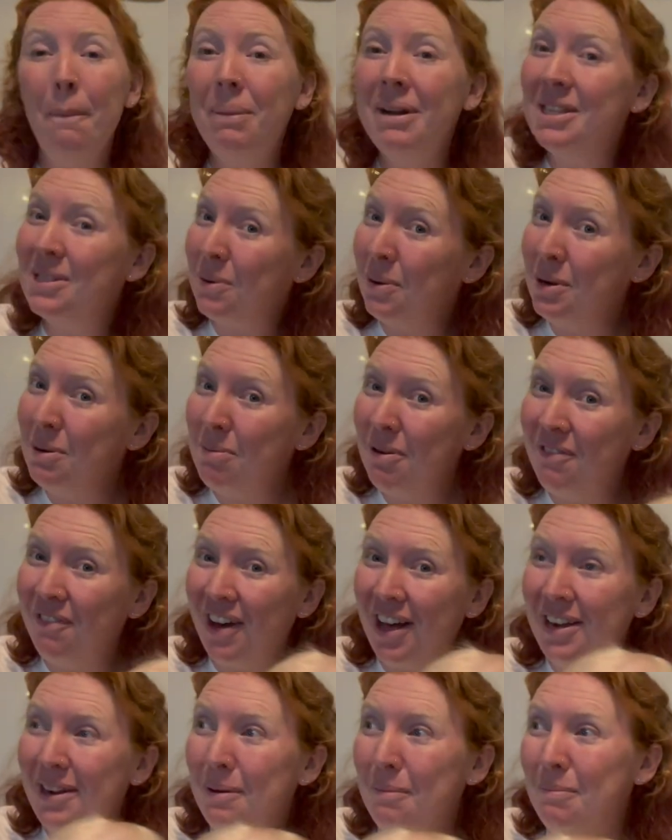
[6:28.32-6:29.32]
But it's going to be
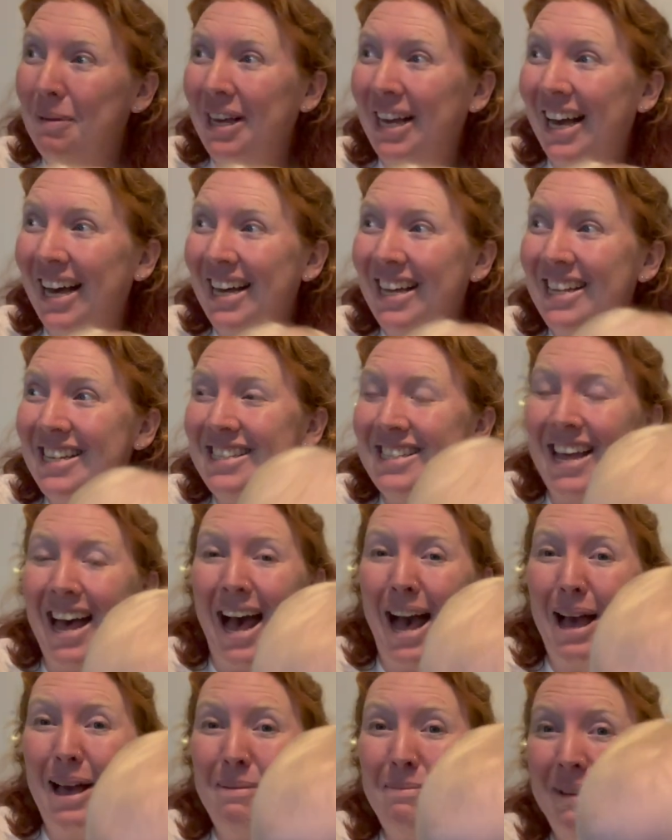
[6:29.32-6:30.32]
fun because
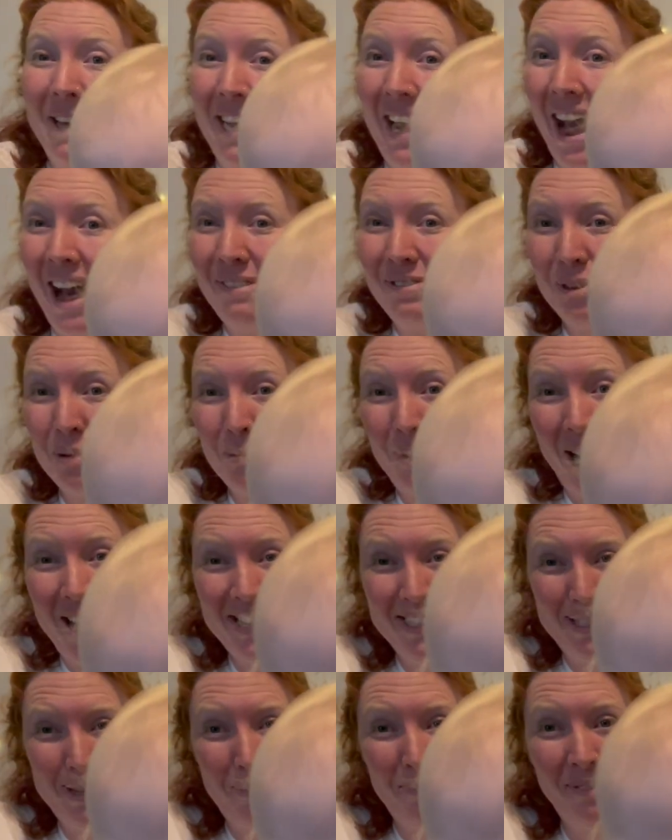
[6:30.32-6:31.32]
I'm going to have to
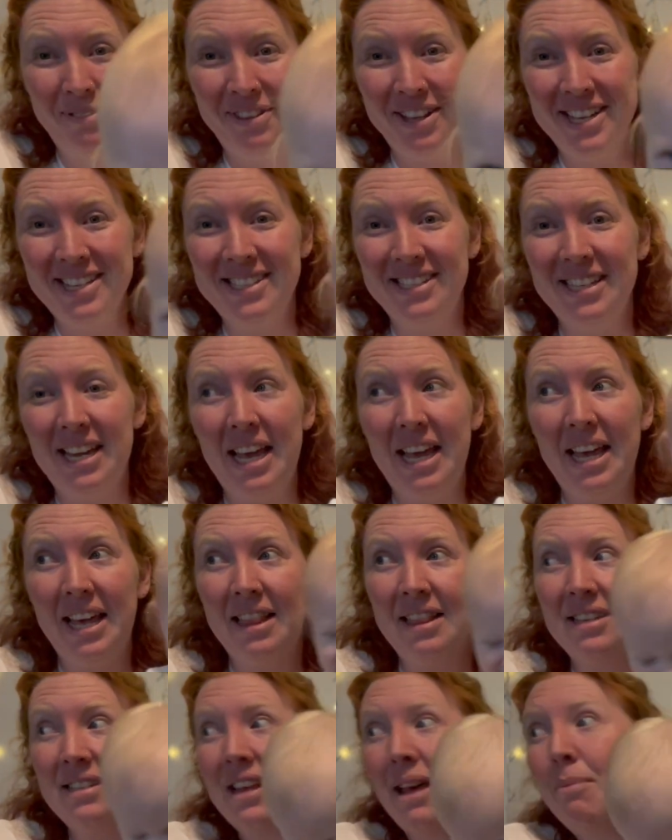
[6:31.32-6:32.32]
write some of this
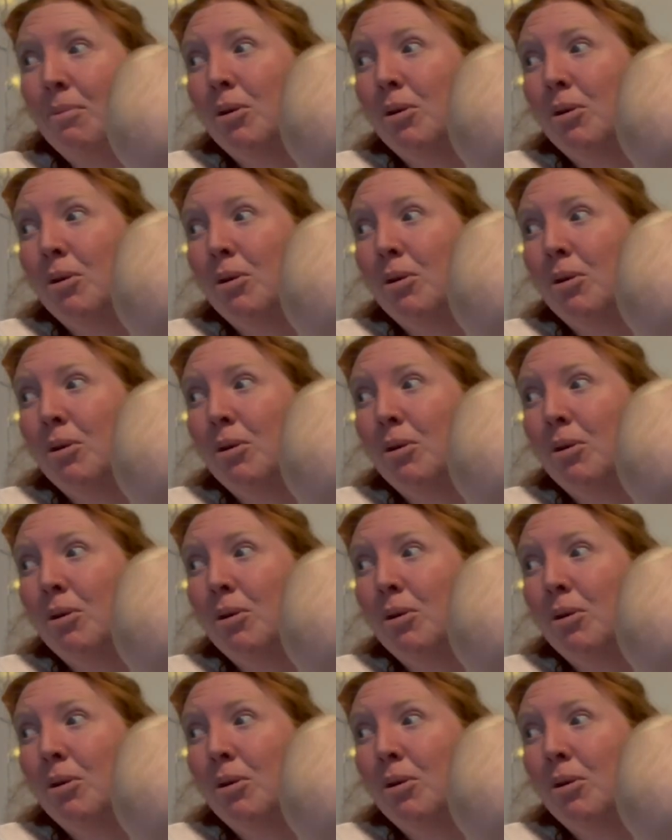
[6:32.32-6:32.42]
in the same